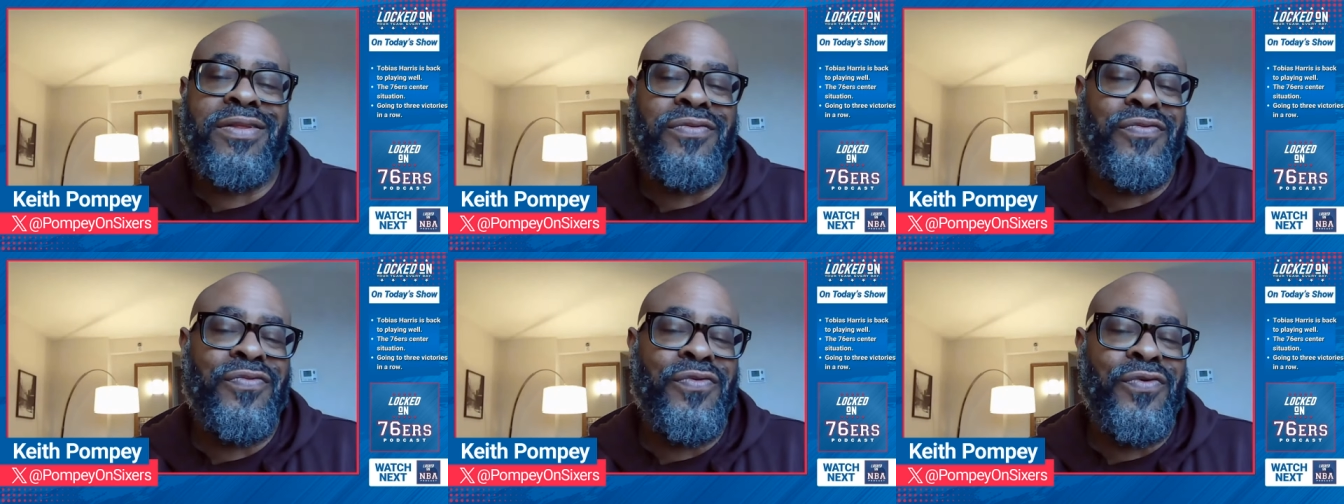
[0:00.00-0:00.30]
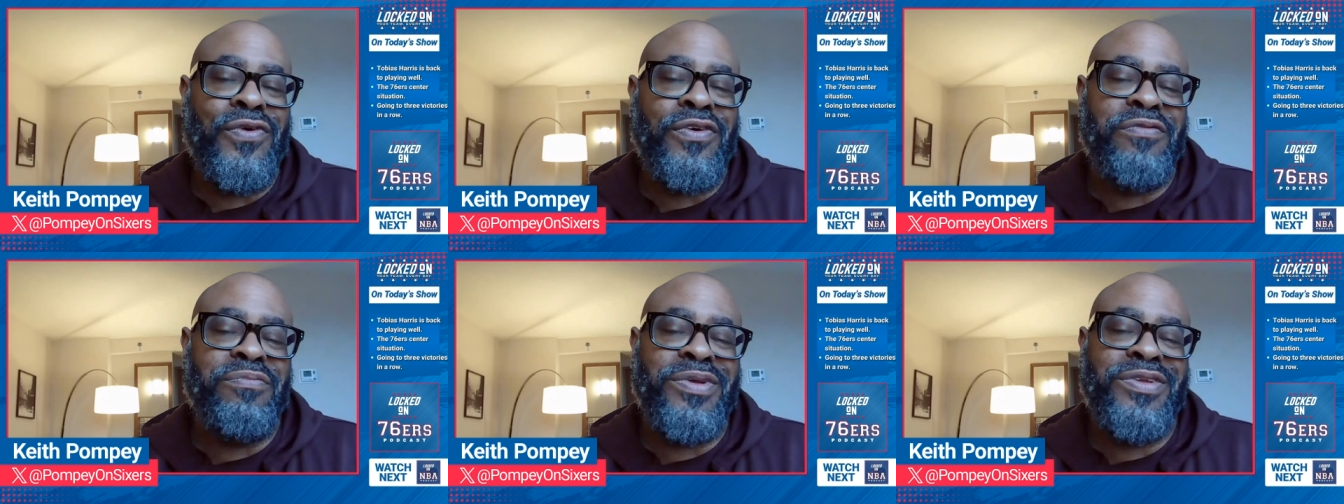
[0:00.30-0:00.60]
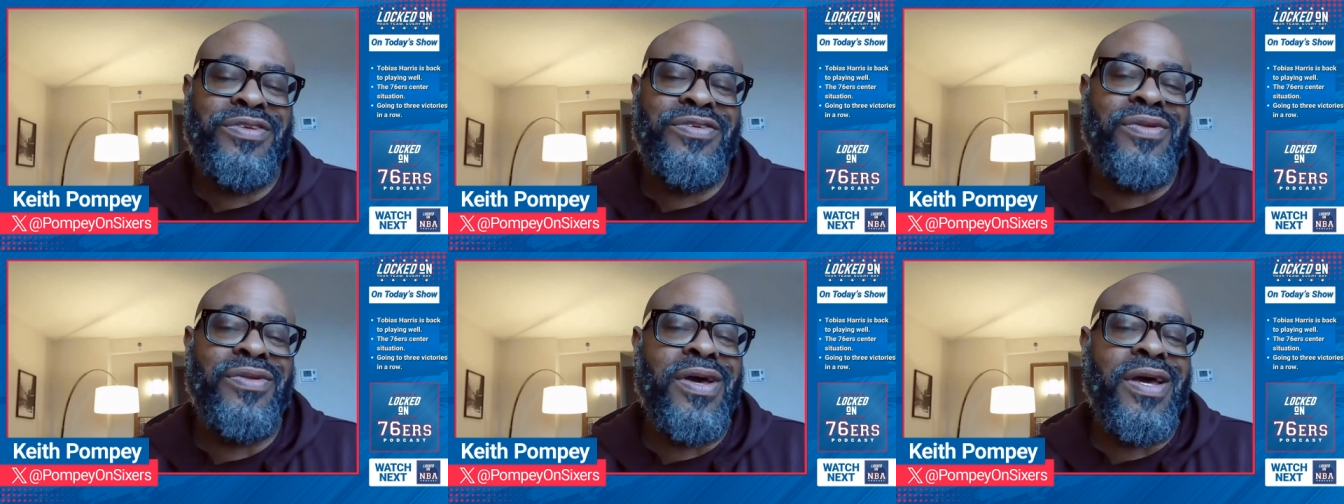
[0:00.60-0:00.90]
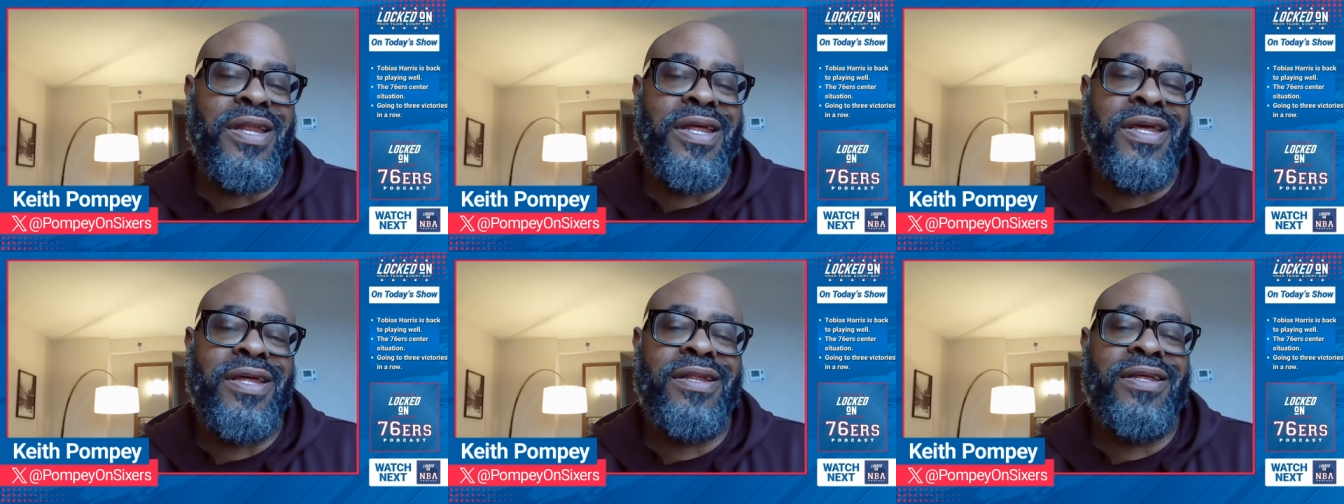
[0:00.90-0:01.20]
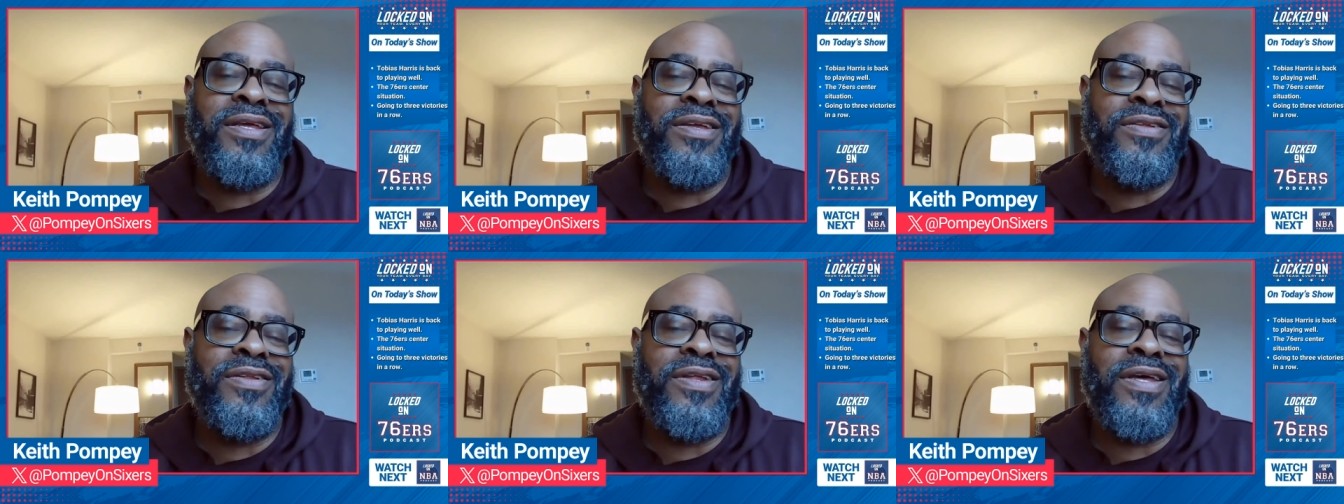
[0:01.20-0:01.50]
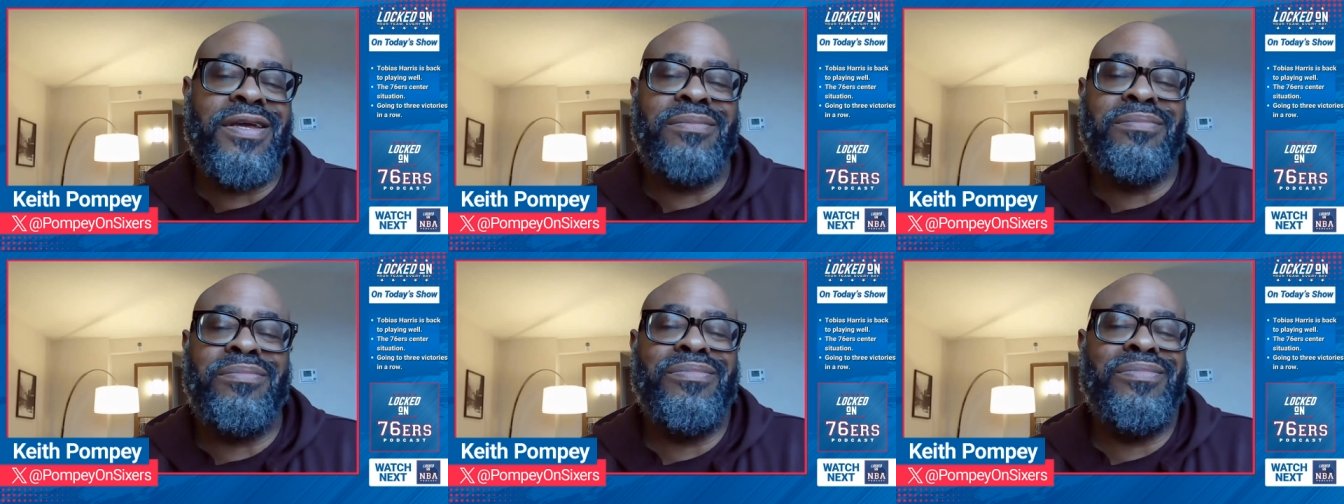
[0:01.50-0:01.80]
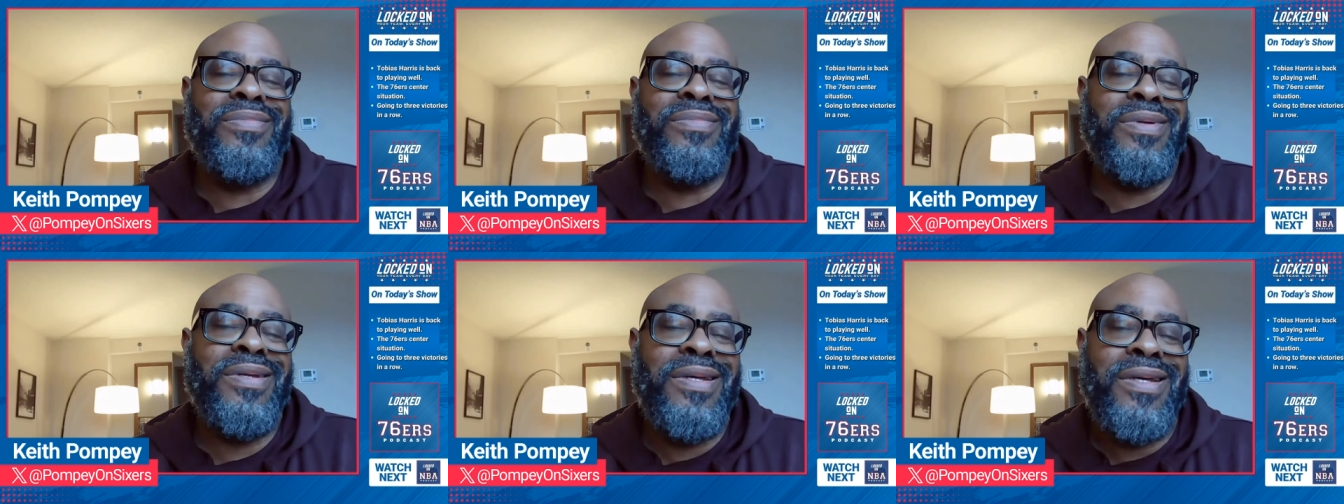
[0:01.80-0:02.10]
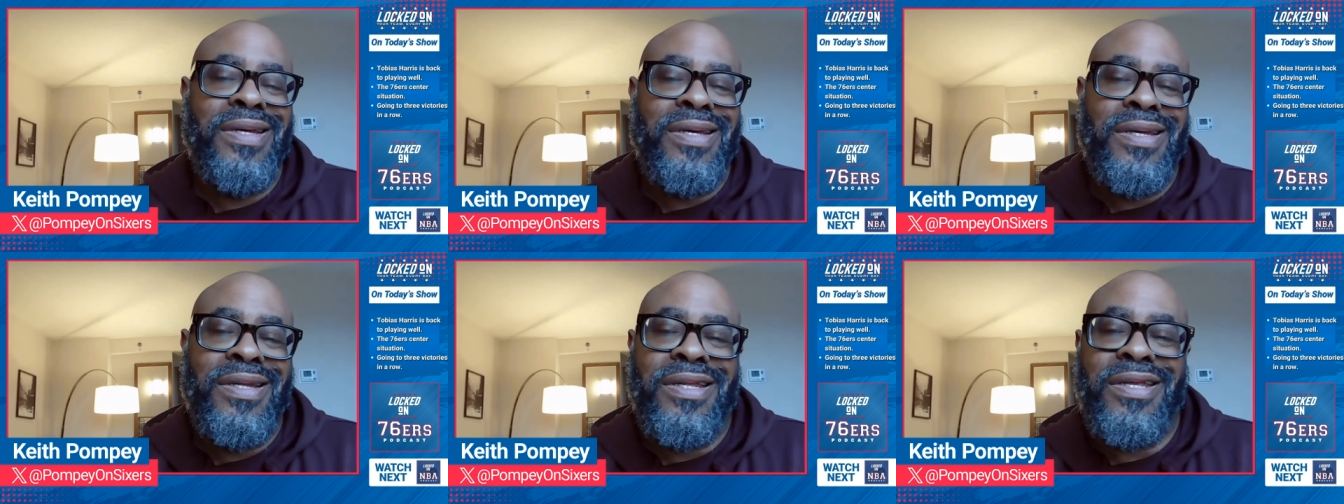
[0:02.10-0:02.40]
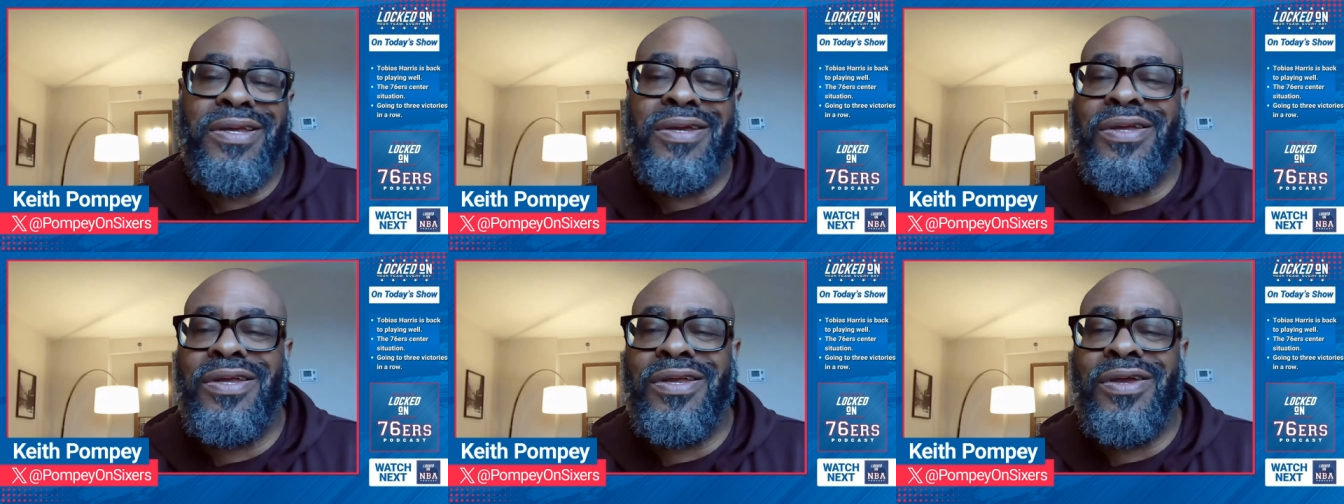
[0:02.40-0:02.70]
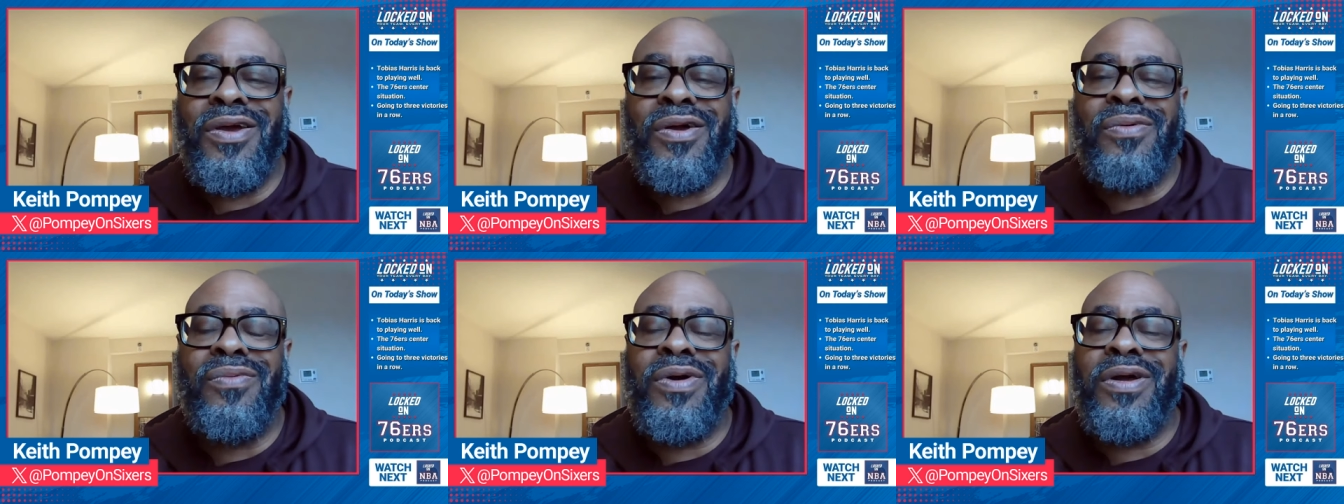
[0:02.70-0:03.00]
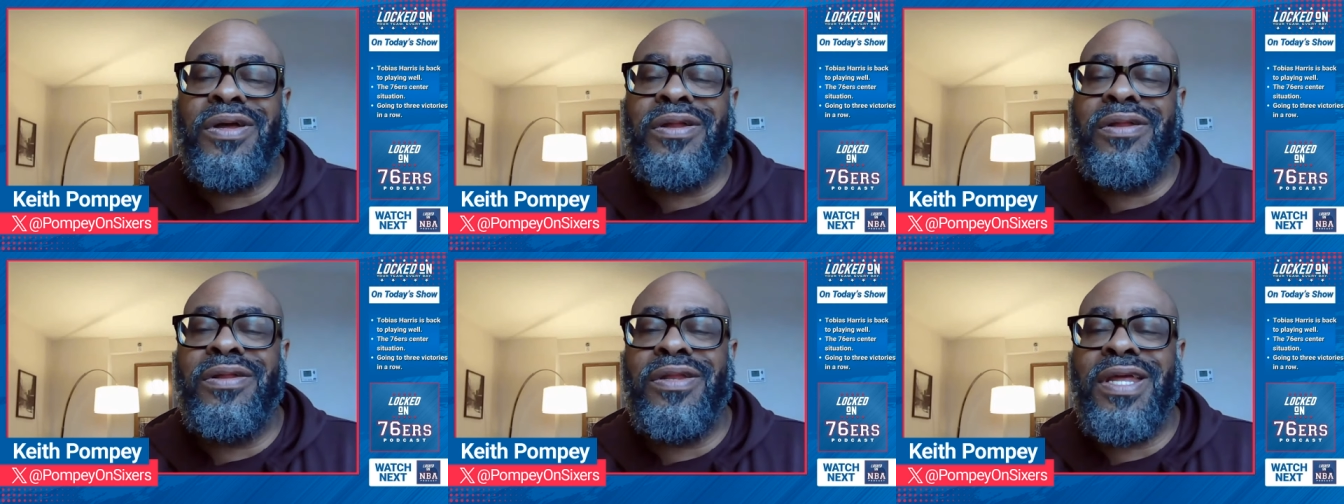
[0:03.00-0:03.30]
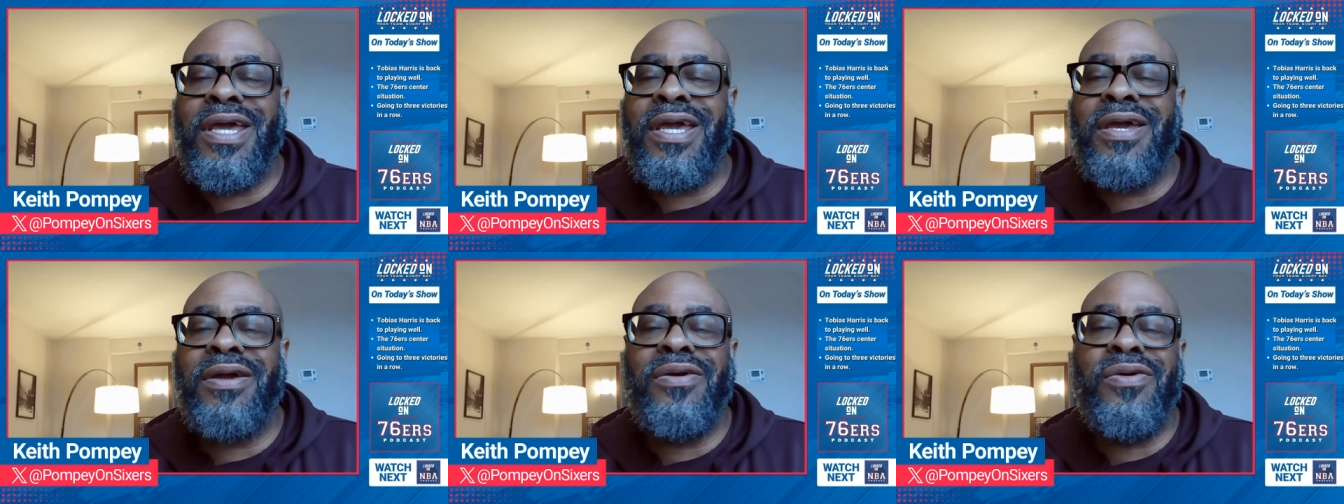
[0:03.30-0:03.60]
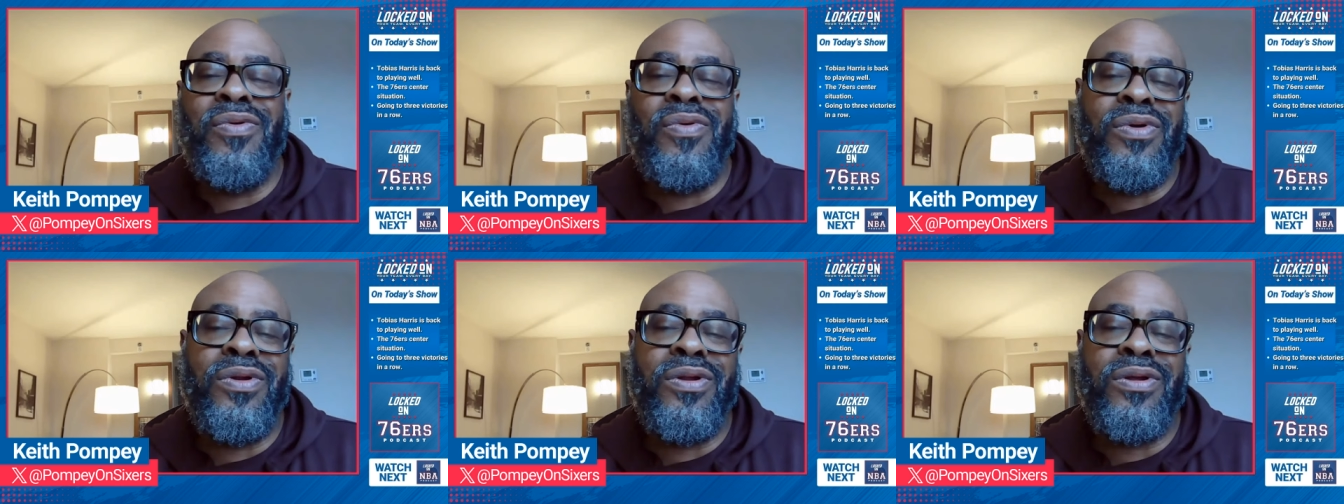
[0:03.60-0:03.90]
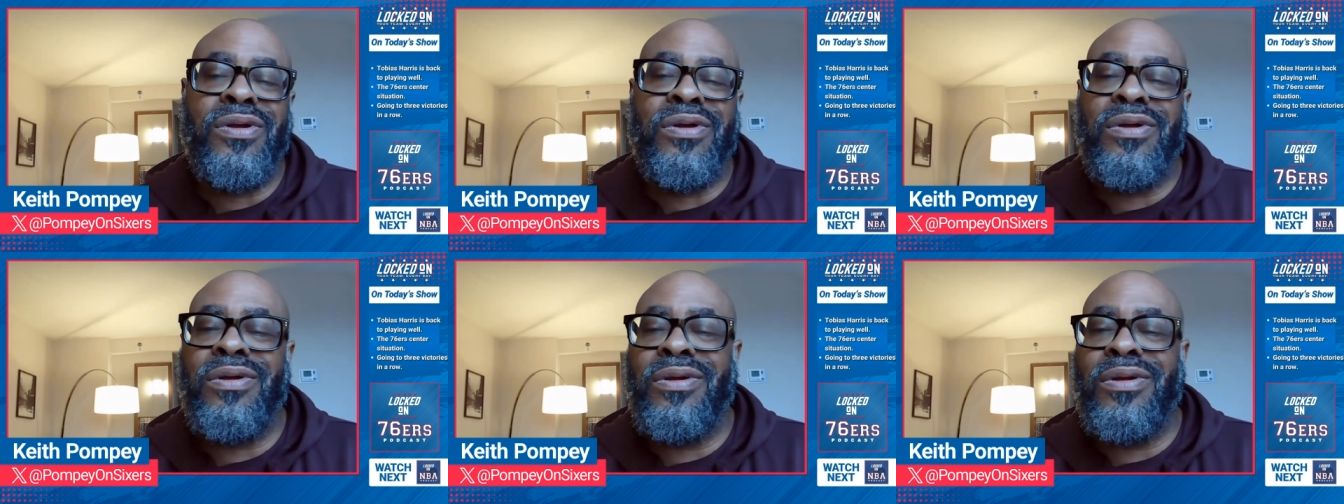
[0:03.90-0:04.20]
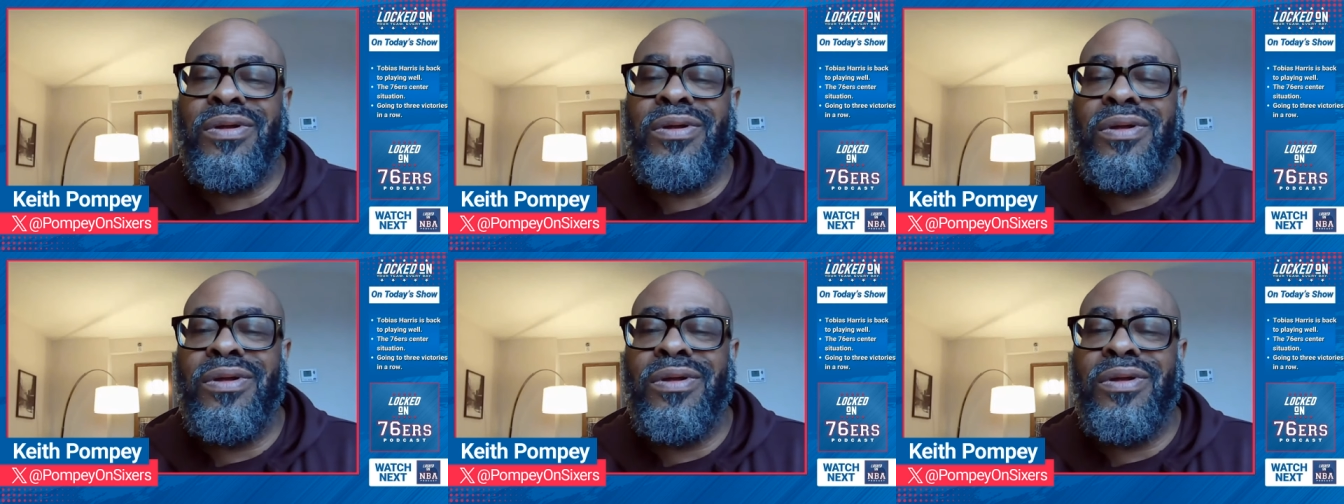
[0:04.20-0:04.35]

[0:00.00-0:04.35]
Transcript: the fourth. But you know how that is. Like, y- y'all won that quarter,